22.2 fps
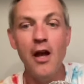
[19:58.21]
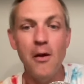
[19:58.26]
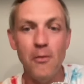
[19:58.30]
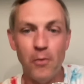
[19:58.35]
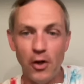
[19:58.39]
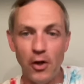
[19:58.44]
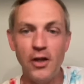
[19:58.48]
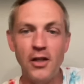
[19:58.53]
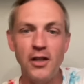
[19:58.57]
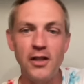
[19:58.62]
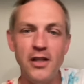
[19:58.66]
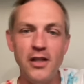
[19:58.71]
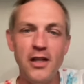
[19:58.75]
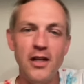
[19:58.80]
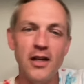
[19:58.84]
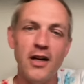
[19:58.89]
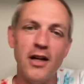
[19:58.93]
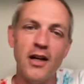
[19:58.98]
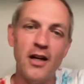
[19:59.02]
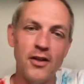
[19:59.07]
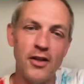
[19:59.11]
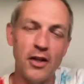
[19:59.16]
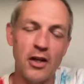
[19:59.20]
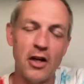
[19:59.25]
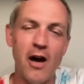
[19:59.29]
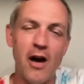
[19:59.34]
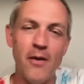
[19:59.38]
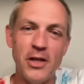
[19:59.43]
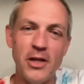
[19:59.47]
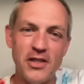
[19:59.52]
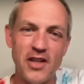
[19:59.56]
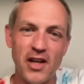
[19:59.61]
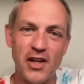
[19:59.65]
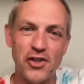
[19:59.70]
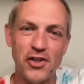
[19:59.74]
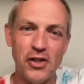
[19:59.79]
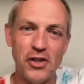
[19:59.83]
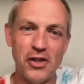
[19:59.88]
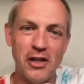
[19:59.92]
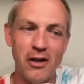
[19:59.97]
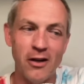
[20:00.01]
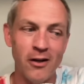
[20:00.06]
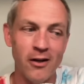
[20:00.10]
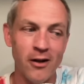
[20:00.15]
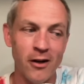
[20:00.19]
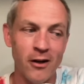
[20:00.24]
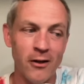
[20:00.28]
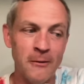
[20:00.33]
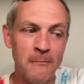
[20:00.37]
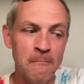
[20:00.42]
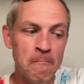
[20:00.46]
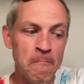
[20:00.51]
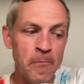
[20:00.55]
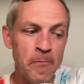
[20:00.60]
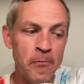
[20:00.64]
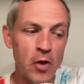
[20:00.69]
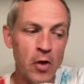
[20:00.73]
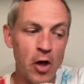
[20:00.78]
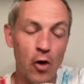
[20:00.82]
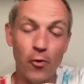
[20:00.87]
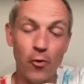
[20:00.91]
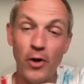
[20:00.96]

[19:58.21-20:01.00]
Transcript: Put it in the uh, the comment section here, and I'll I'll